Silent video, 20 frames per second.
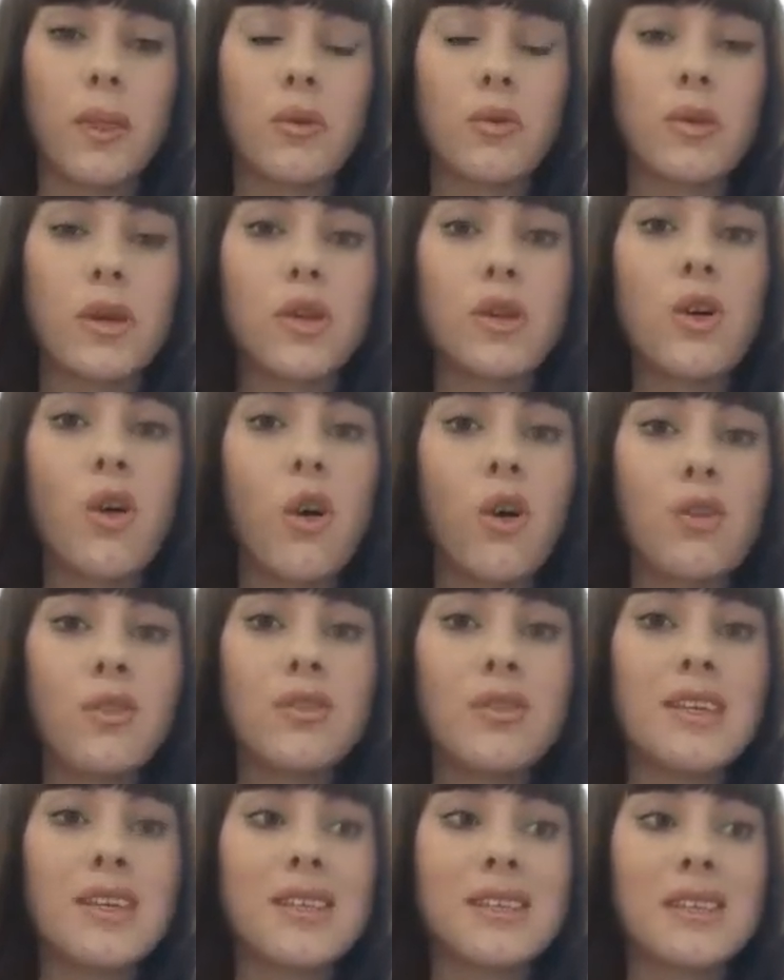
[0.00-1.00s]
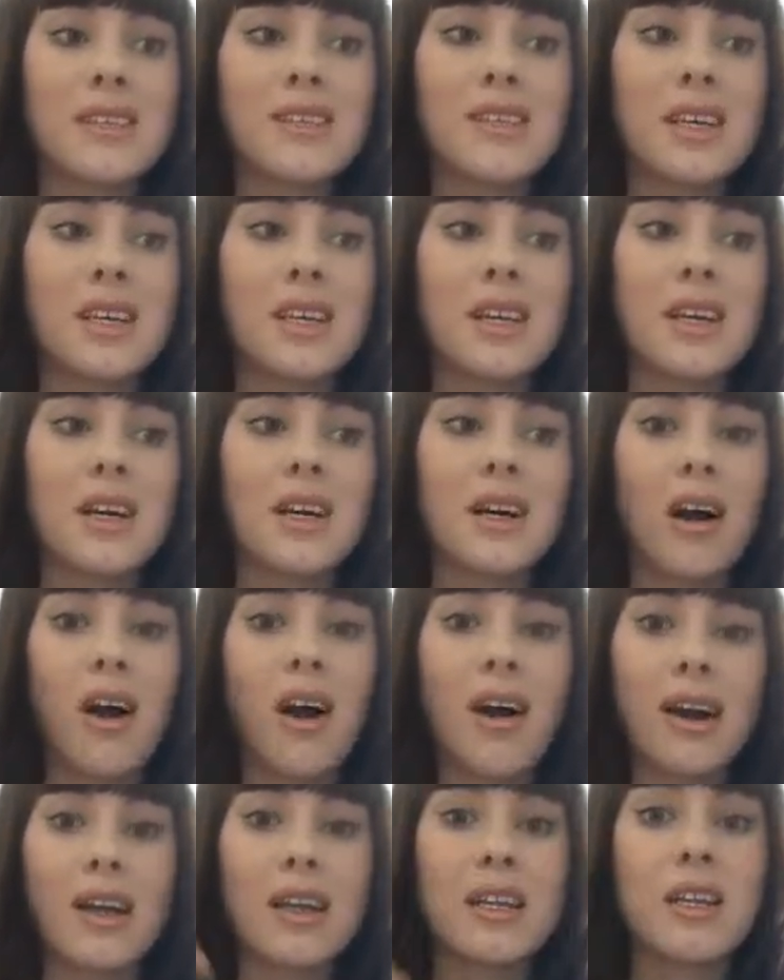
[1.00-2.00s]
We're not on this
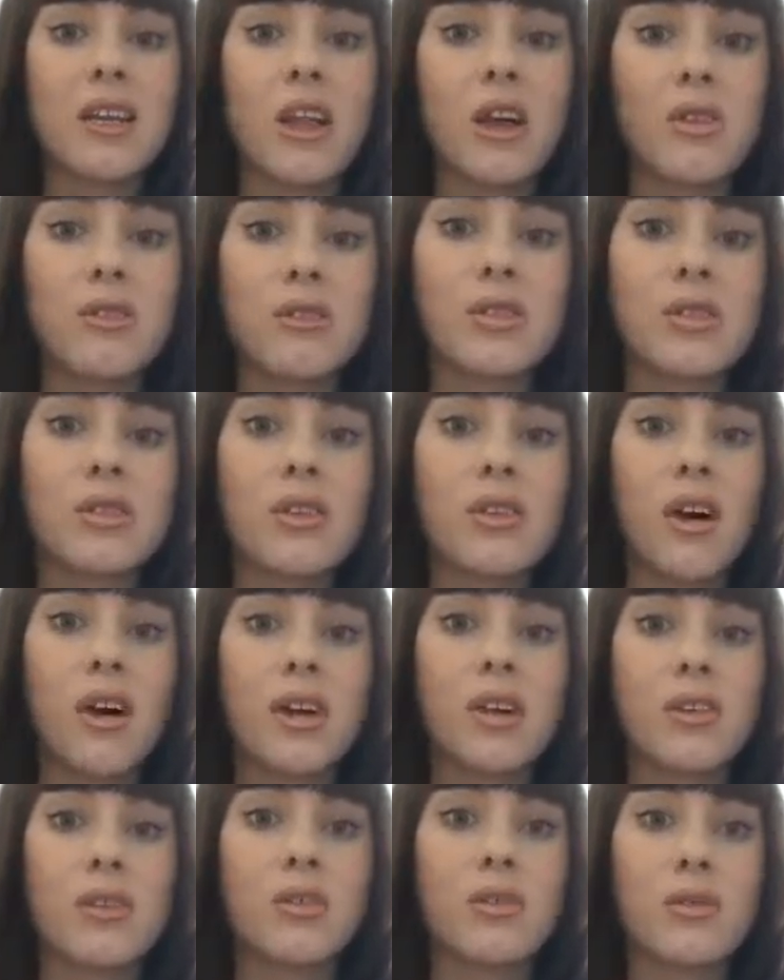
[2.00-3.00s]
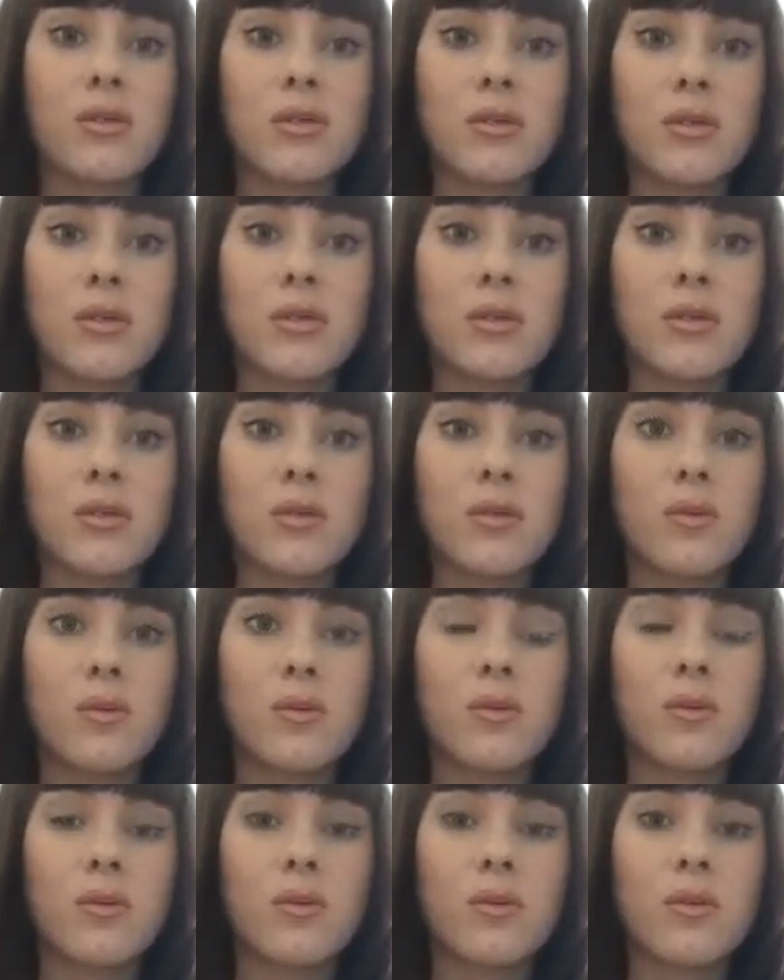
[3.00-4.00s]
high and low cycle.
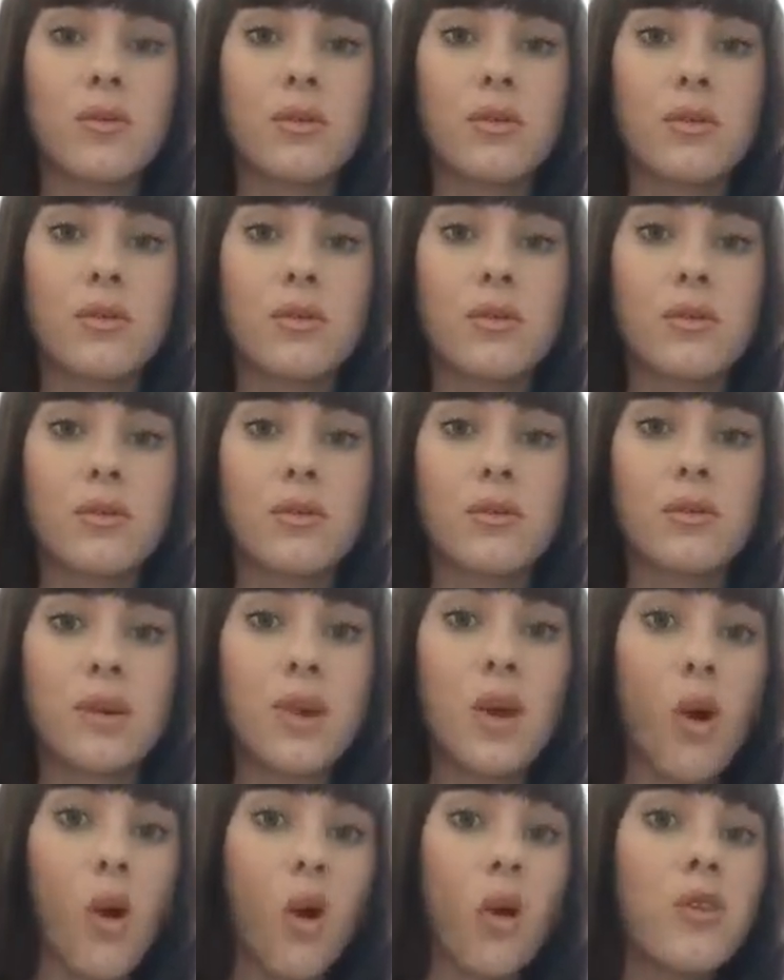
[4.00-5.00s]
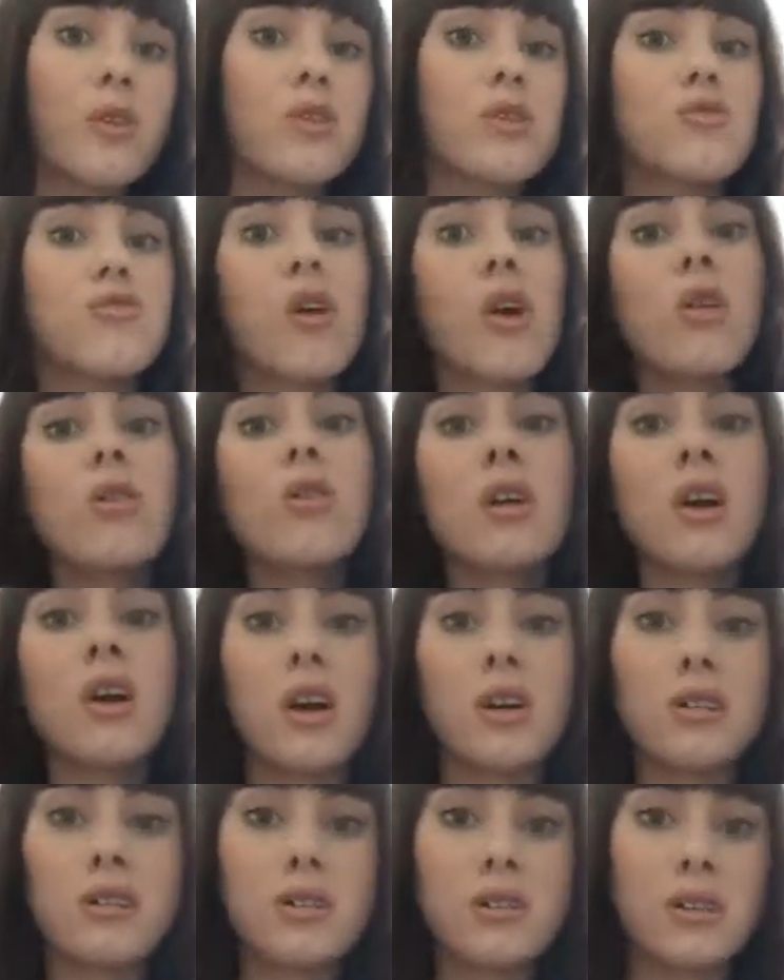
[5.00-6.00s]
We're not on the roller
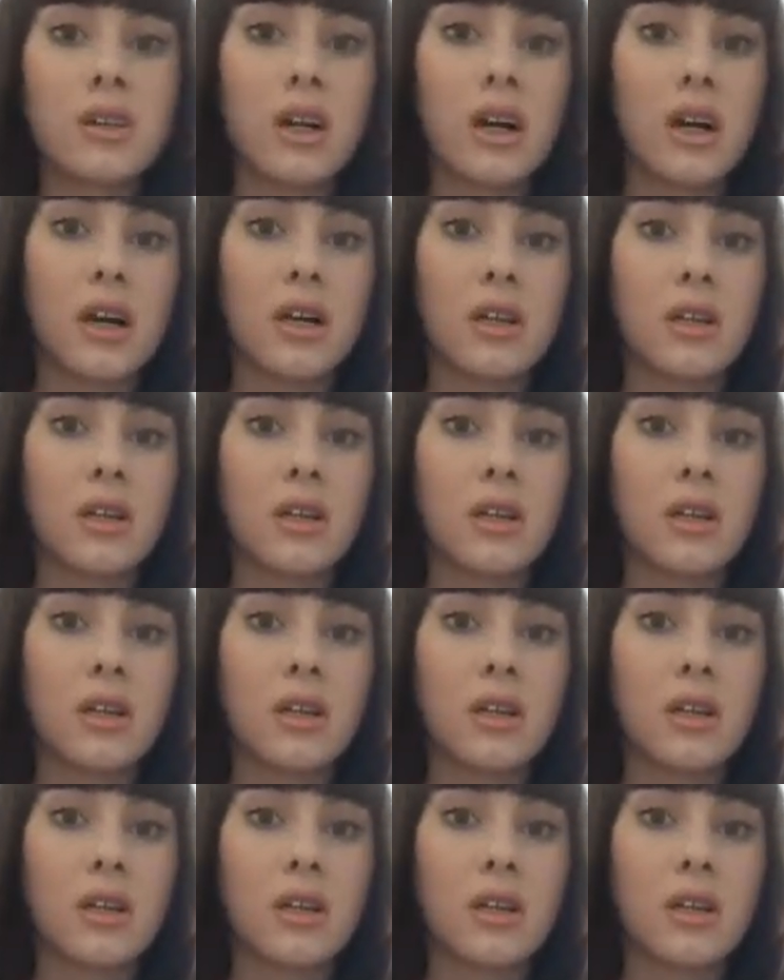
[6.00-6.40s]
coaster.